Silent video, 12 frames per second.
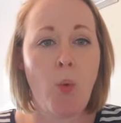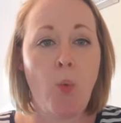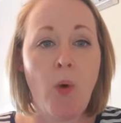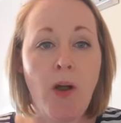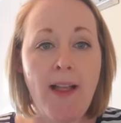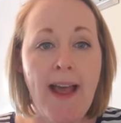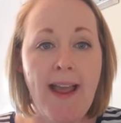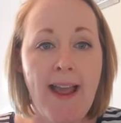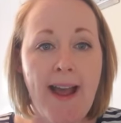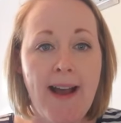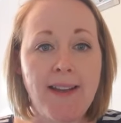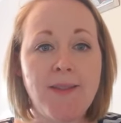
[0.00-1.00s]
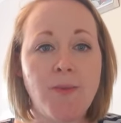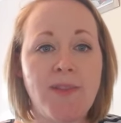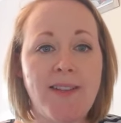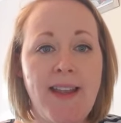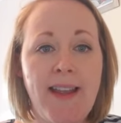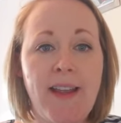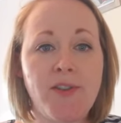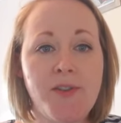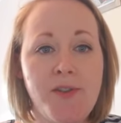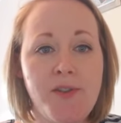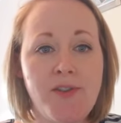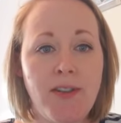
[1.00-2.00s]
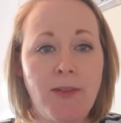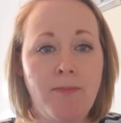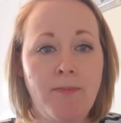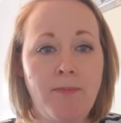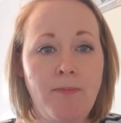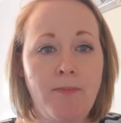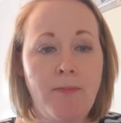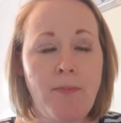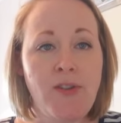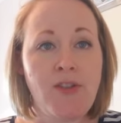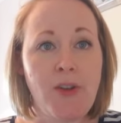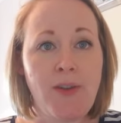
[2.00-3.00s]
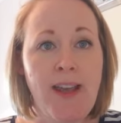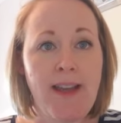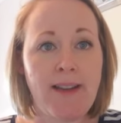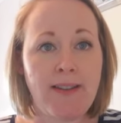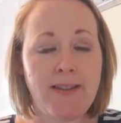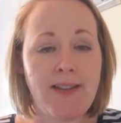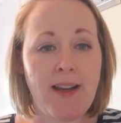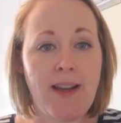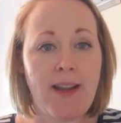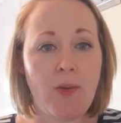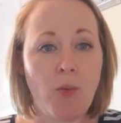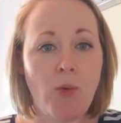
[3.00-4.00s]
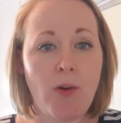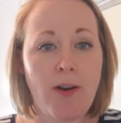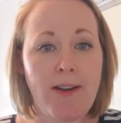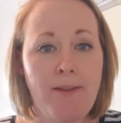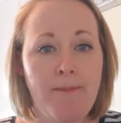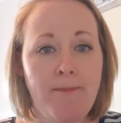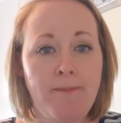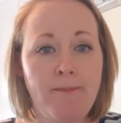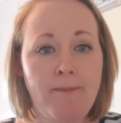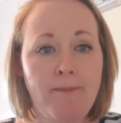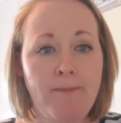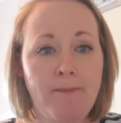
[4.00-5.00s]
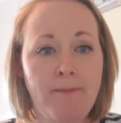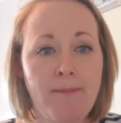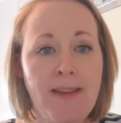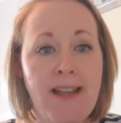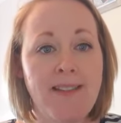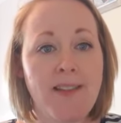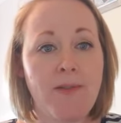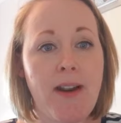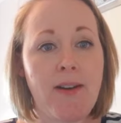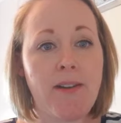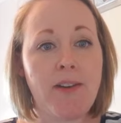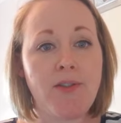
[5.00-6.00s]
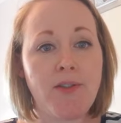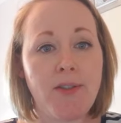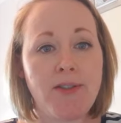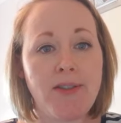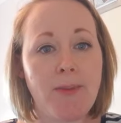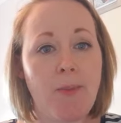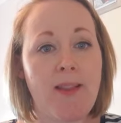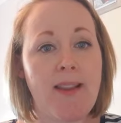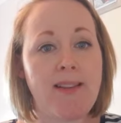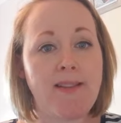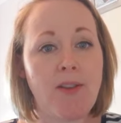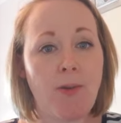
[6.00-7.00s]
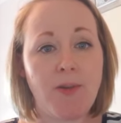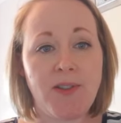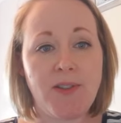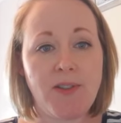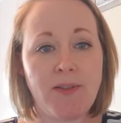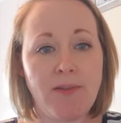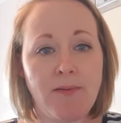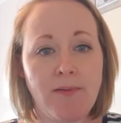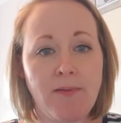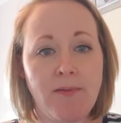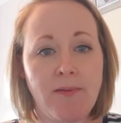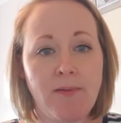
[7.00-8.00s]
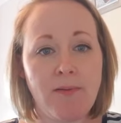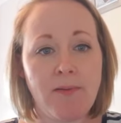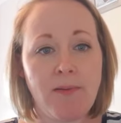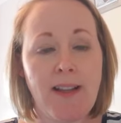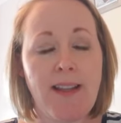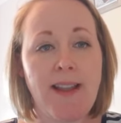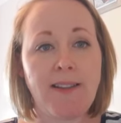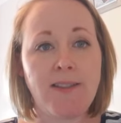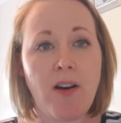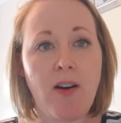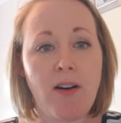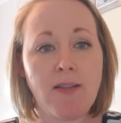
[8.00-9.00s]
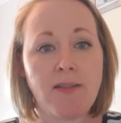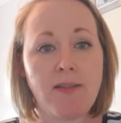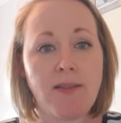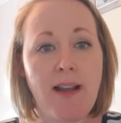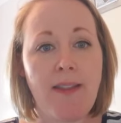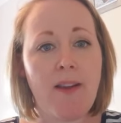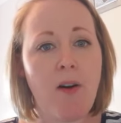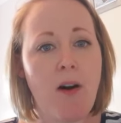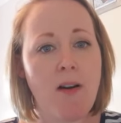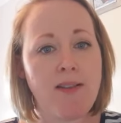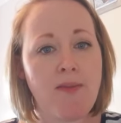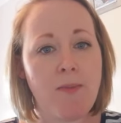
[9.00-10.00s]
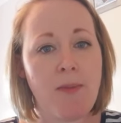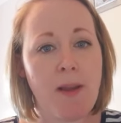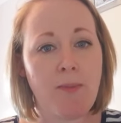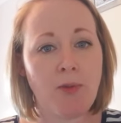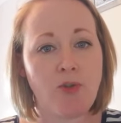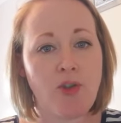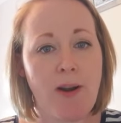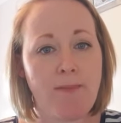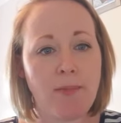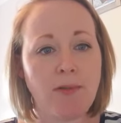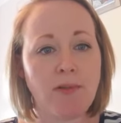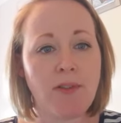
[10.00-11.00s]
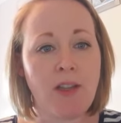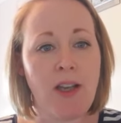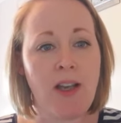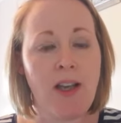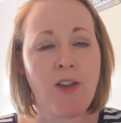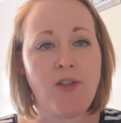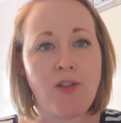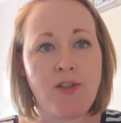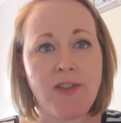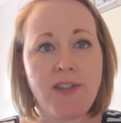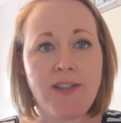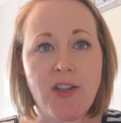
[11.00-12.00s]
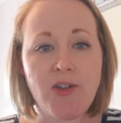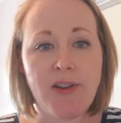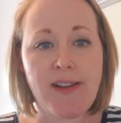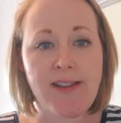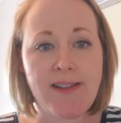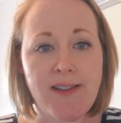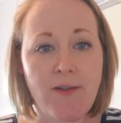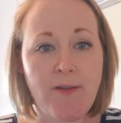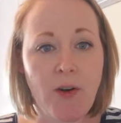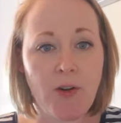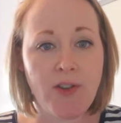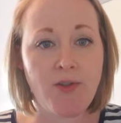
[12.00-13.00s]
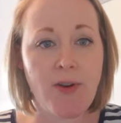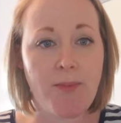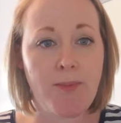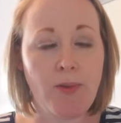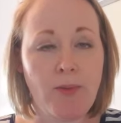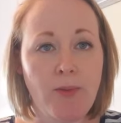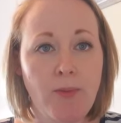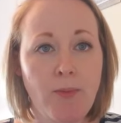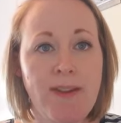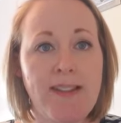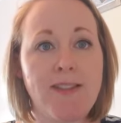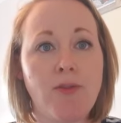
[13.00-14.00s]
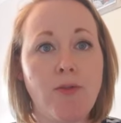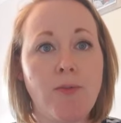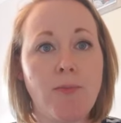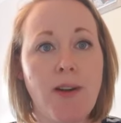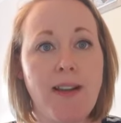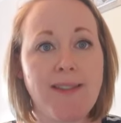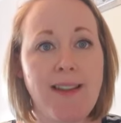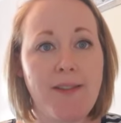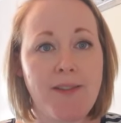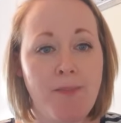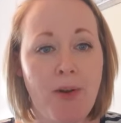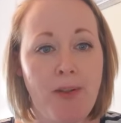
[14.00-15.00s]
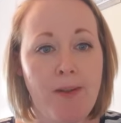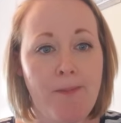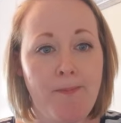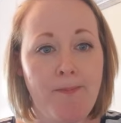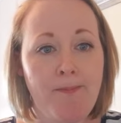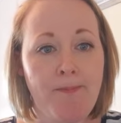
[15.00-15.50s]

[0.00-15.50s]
While Ahaz was king in Jerusalem, two kings declared war on him. They surrounded Jerusalem with their soldiers. The king's heart and the hearts of the people trembled, just as the trees in the forest tremble when the storm breaks out upon them.